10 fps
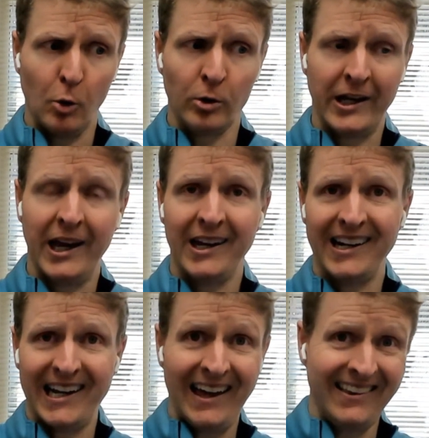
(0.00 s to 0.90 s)

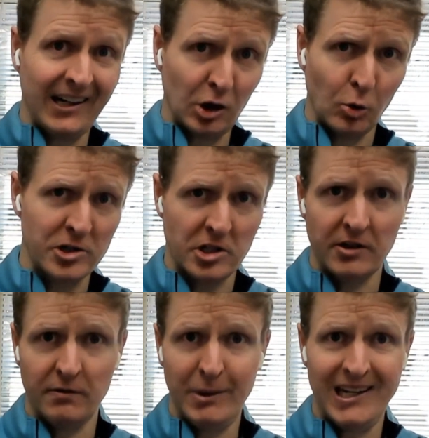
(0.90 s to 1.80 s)
organic and then
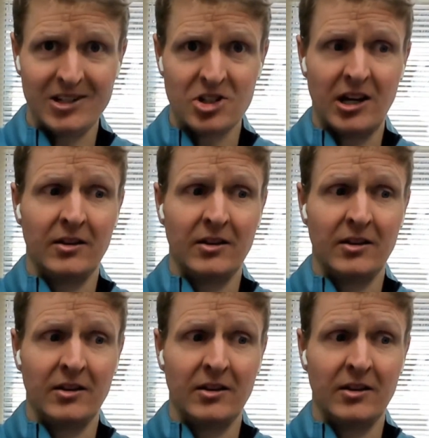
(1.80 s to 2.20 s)
acquisitive means,